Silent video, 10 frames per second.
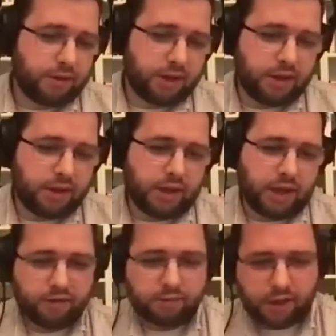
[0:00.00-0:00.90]
and he
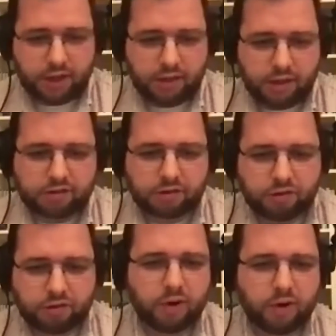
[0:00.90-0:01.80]
ends up leading the
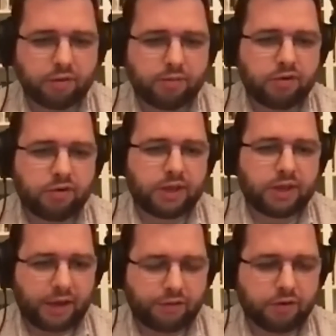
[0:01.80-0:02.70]
exclusive Brethren movement
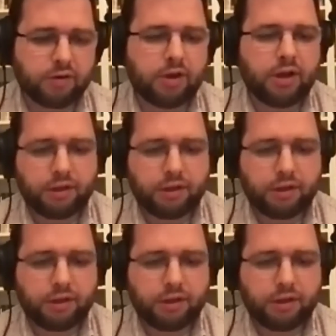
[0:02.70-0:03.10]
after